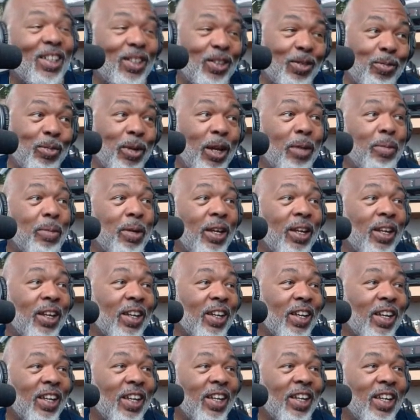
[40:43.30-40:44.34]
maybe.
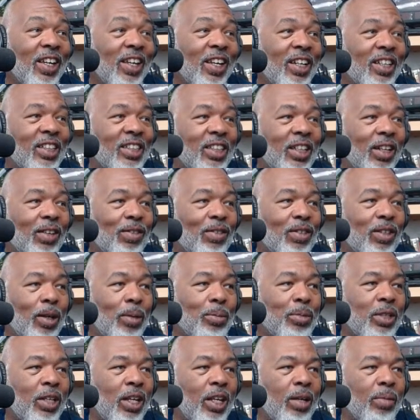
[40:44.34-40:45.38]
Instead of
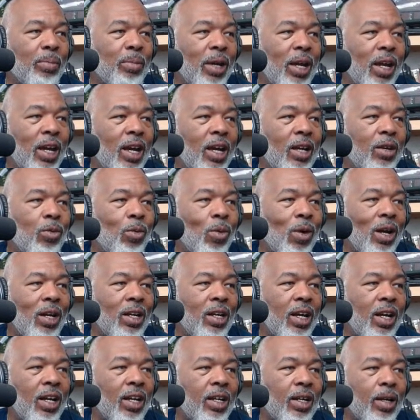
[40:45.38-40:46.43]
clubs getting mad, why
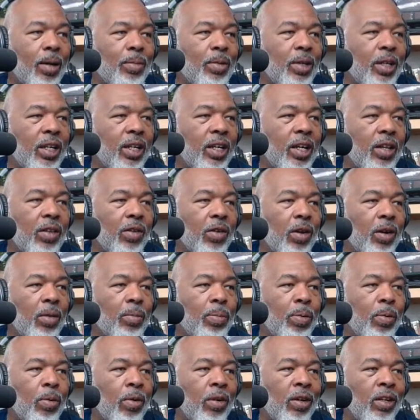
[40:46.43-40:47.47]
not come together and
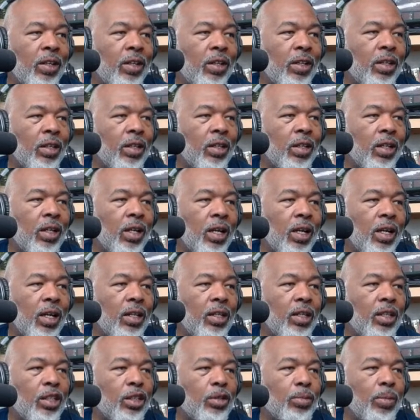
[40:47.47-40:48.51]
appoint
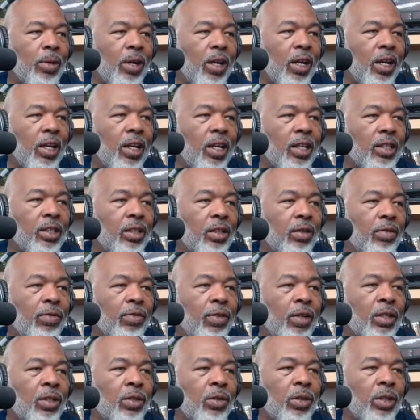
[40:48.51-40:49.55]
this man as an
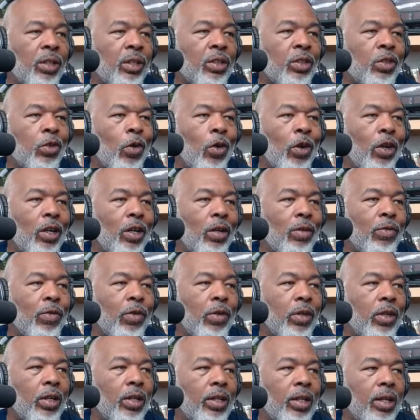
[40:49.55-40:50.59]
official historian
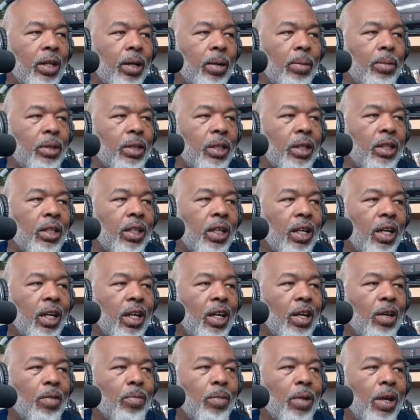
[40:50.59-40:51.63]
for the clubs and
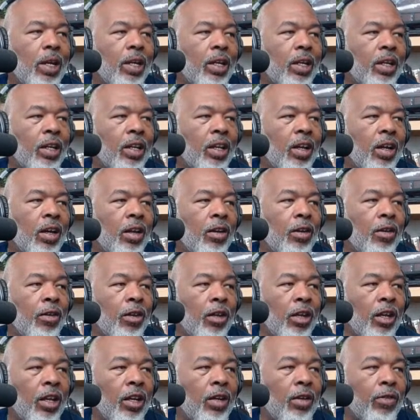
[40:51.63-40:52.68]
make an
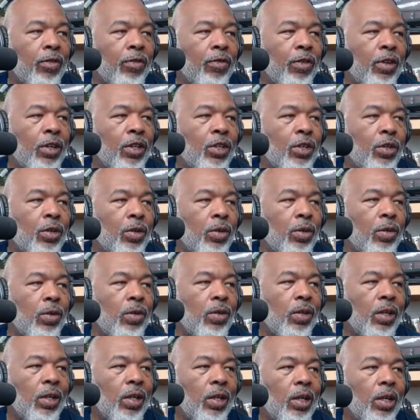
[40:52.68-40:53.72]
official
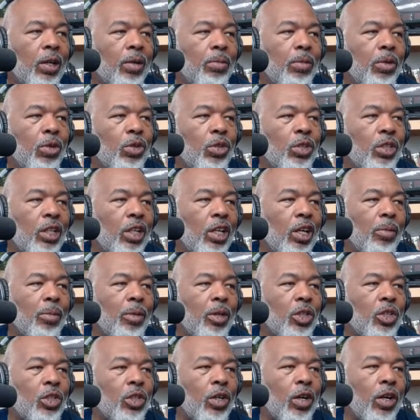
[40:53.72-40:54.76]
museum
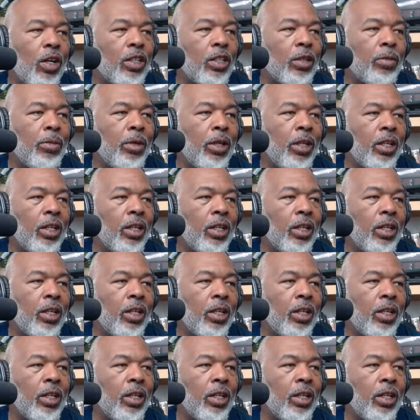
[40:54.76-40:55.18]
in charge of